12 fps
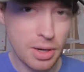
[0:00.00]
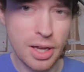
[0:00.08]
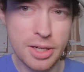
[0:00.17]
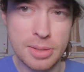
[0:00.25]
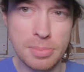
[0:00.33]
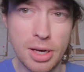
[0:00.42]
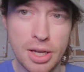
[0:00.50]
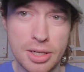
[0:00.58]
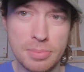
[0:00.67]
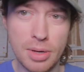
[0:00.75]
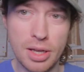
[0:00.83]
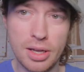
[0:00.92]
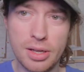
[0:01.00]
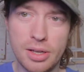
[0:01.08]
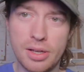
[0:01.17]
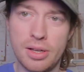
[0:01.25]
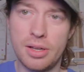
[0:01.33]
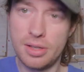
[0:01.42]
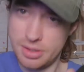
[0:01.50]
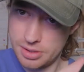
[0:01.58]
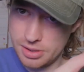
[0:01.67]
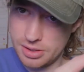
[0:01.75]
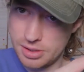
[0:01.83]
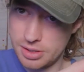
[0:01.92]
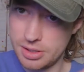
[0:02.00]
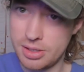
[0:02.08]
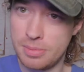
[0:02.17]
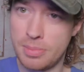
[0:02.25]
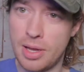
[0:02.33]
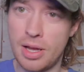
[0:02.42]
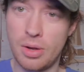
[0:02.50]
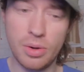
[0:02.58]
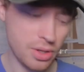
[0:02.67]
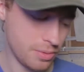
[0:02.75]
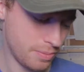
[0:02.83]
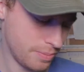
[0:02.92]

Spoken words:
blah de blah de blah. Power.